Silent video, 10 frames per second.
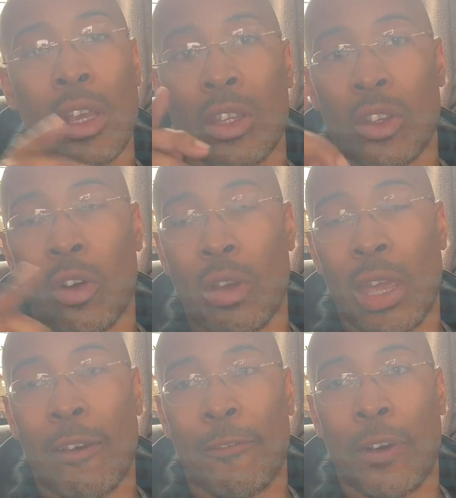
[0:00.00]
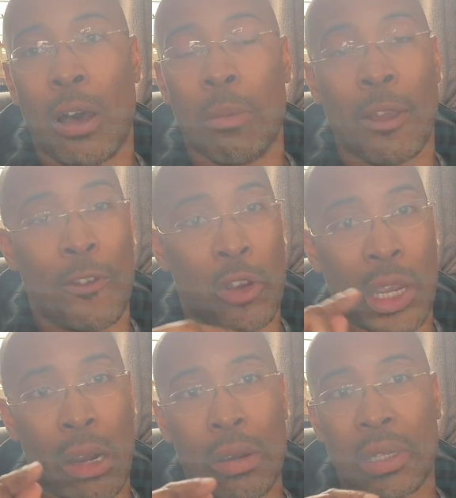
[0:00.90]
So if you're
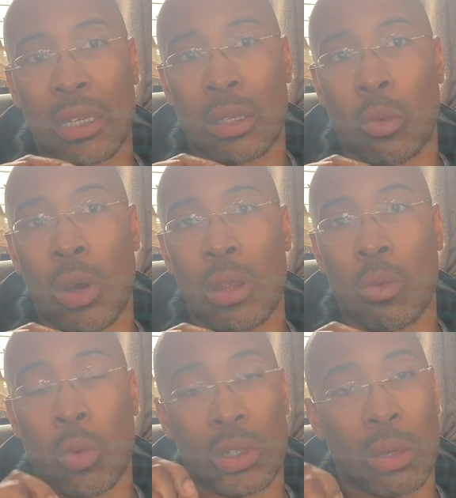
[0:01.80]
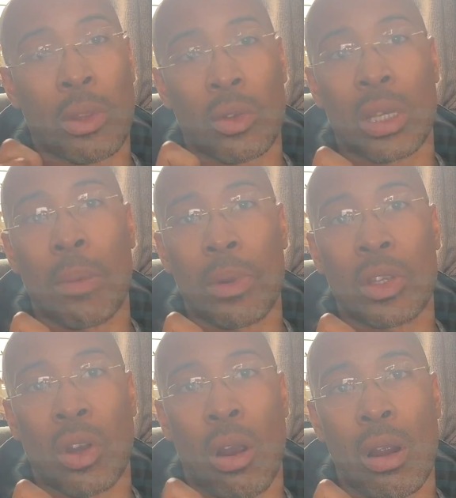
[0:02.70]
curious as to what some of those
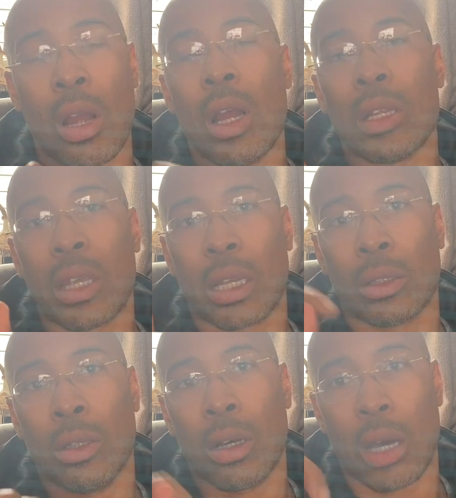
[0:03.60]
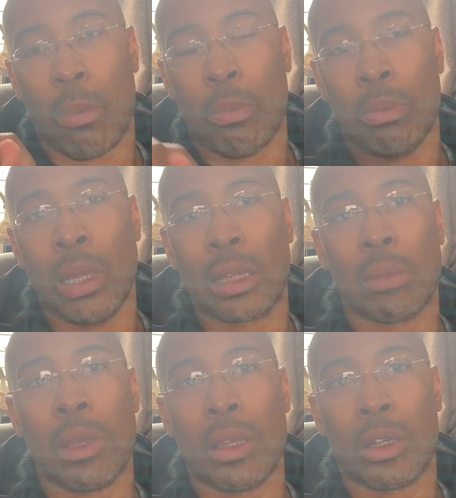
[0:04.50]
companies are, take a look. I'll link
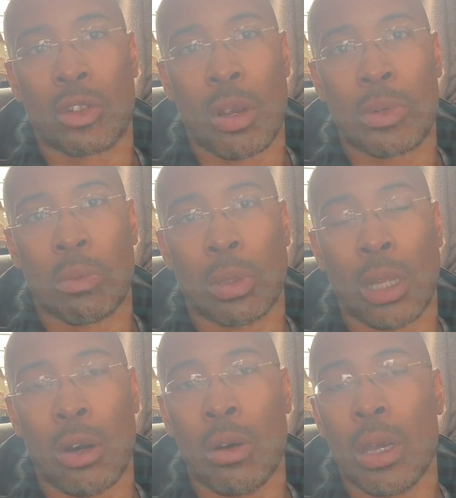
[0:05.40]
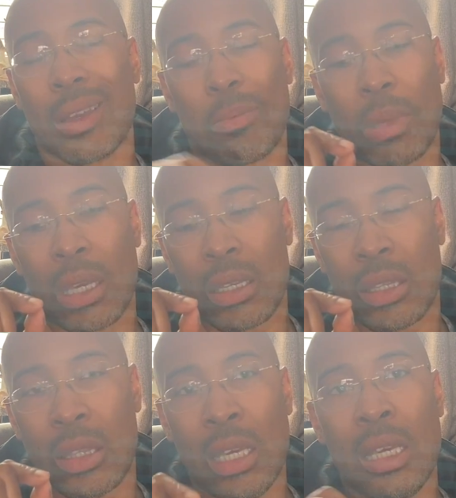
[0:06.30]
them in the description below,
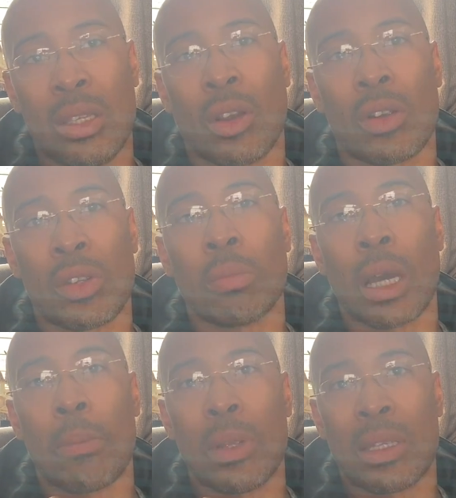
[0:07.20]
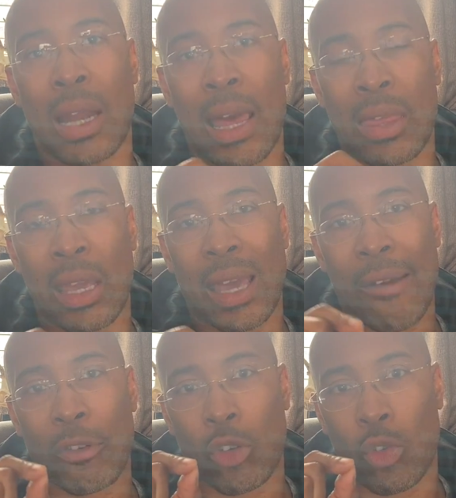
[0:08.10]
because these are some companies that I think
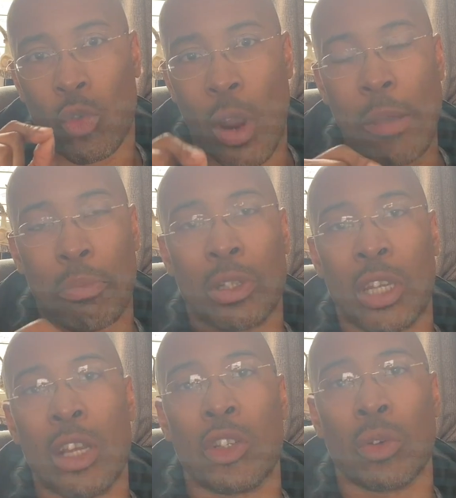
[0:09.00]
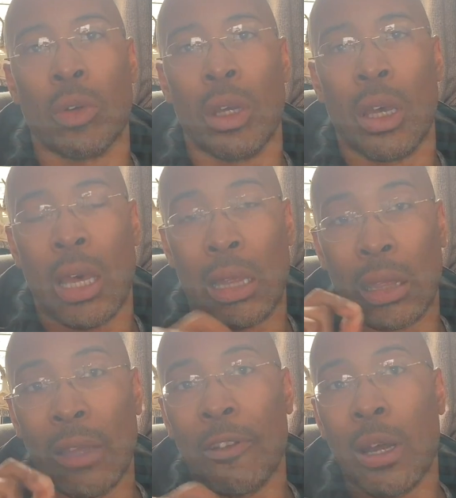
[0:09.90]
have great potential at
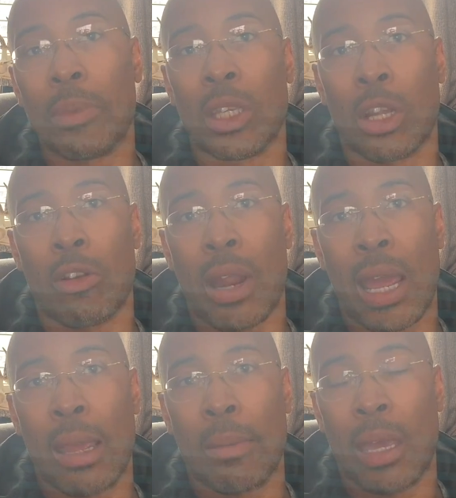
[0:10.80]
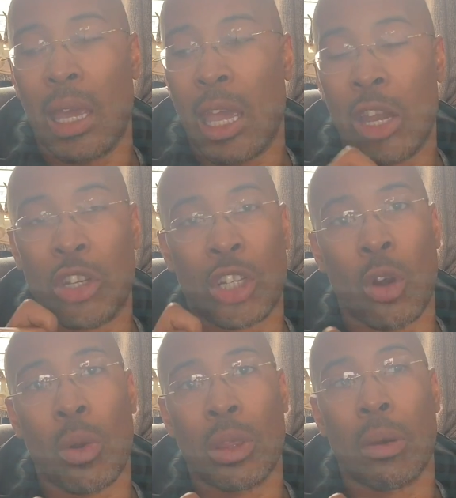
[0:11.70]
living up to their name and
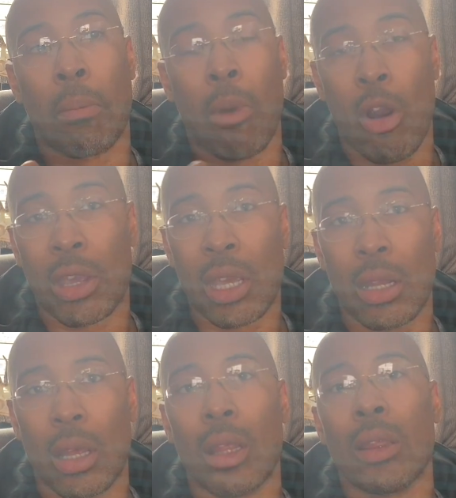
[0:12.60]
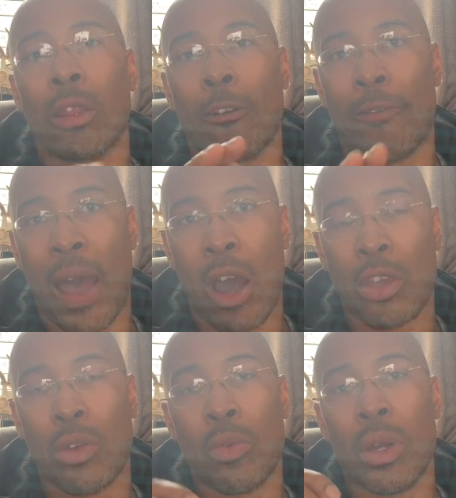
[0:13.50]
showing the market their
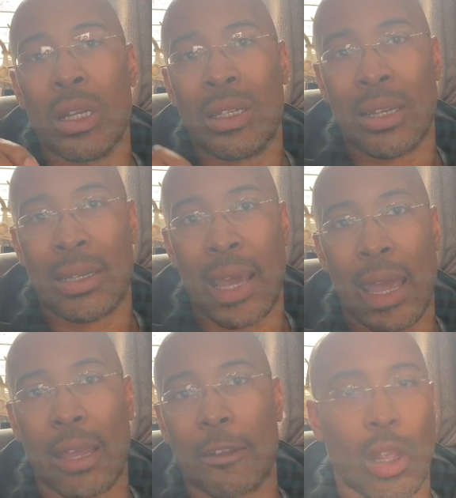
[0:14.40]
value today.